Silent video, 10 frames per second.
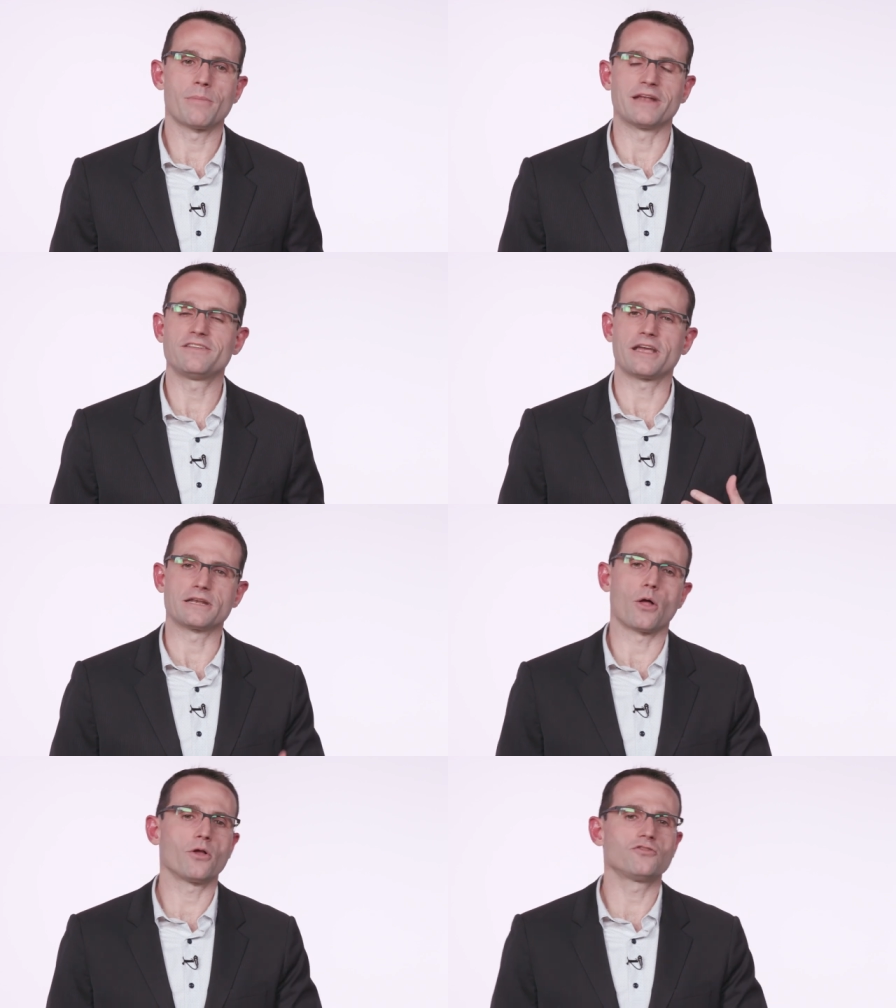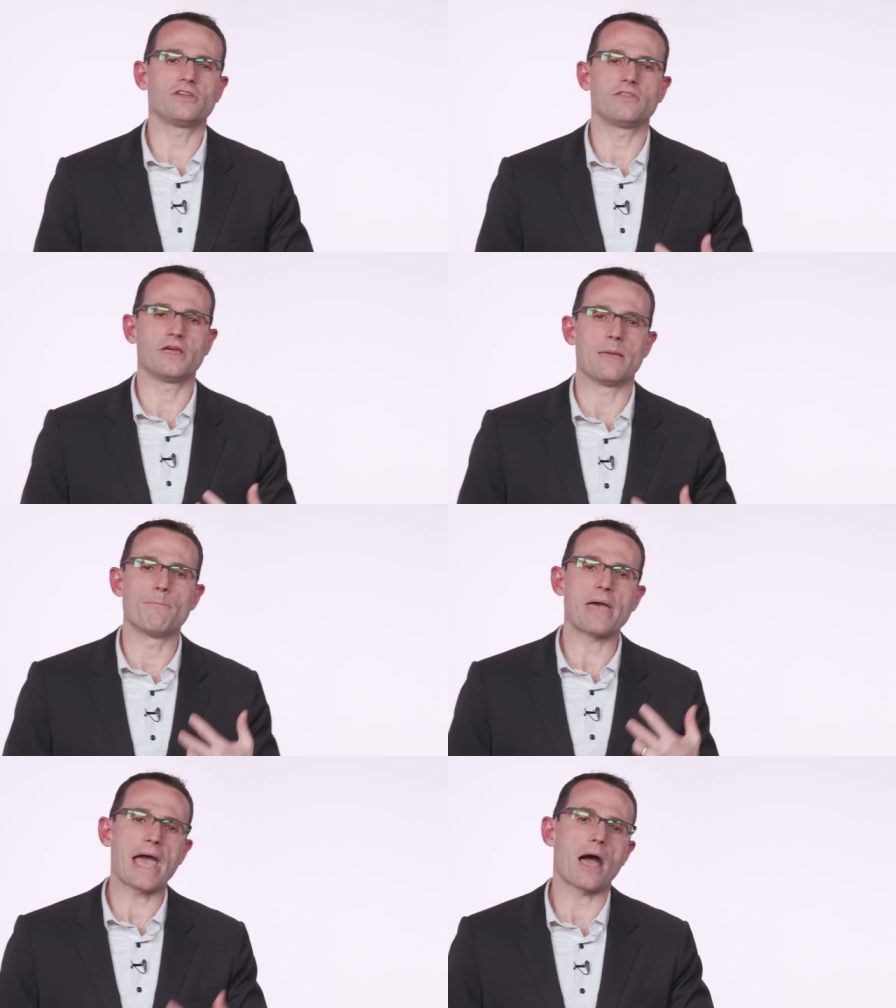by technology that
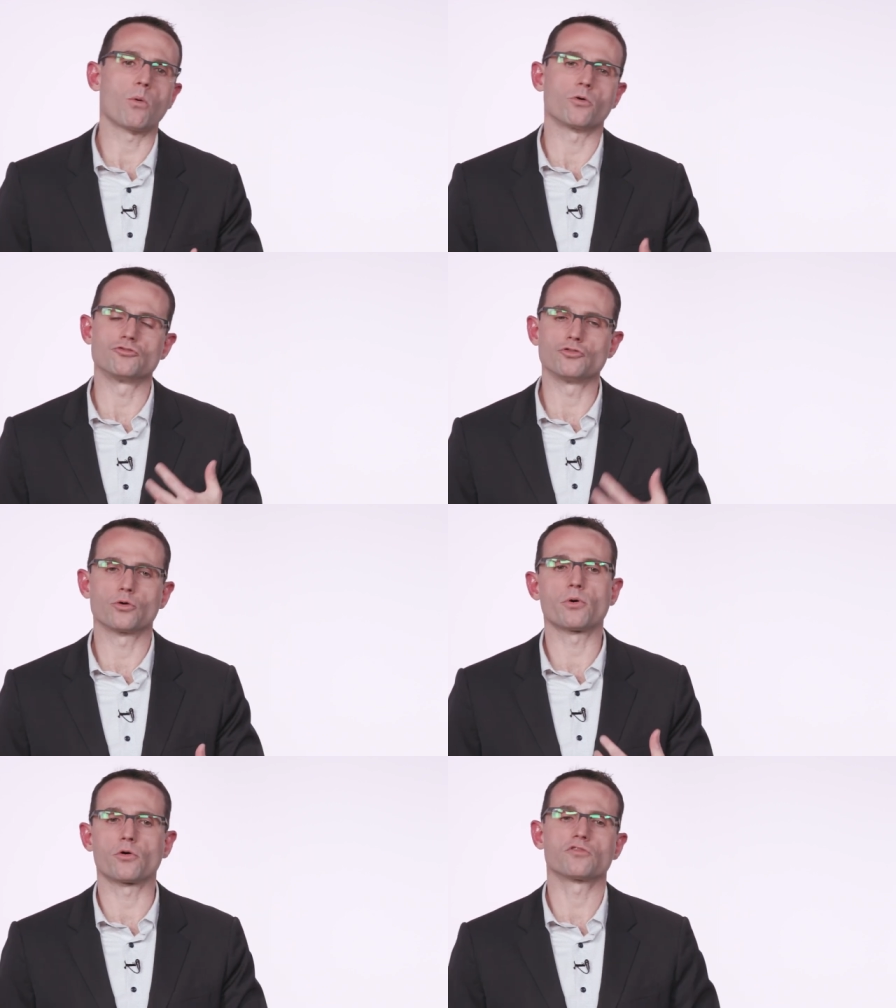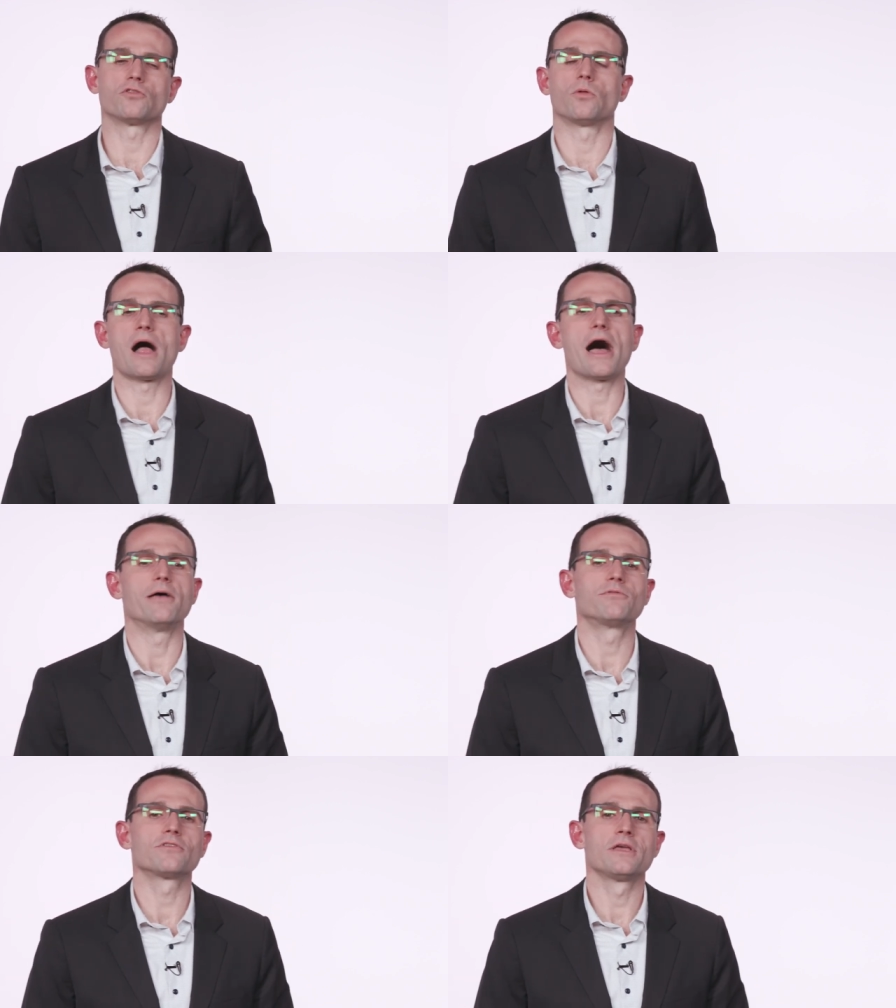empowers your personal
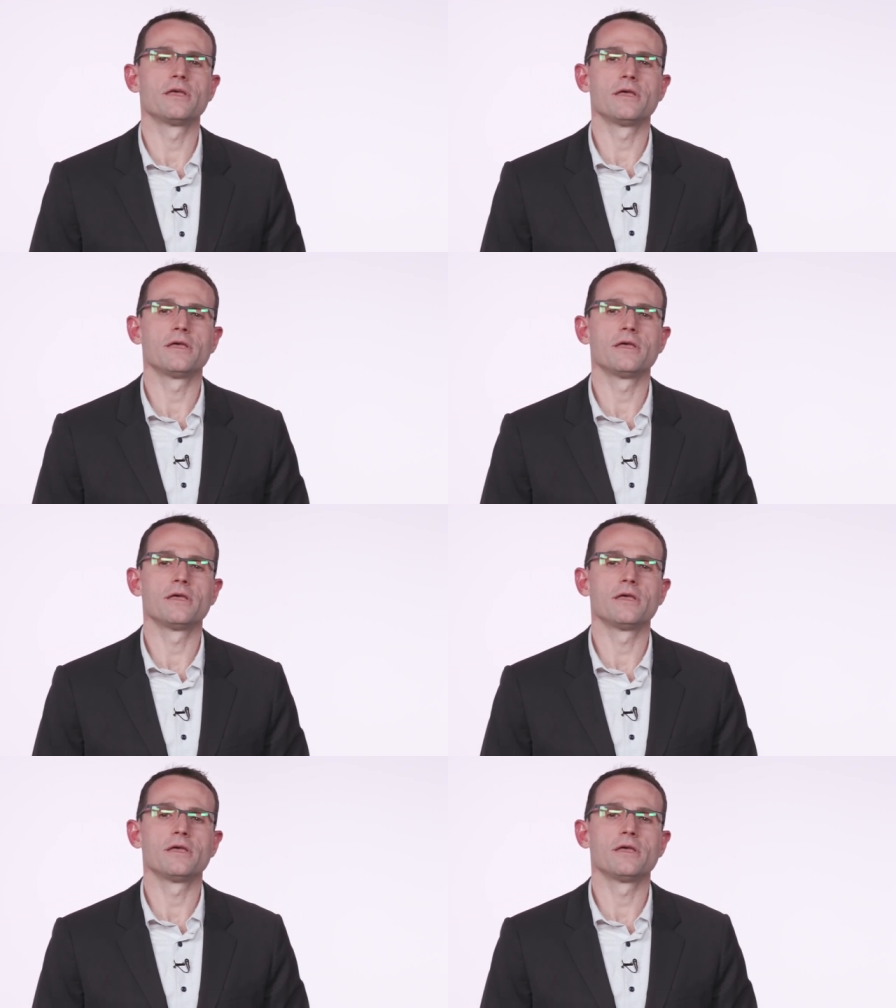lives.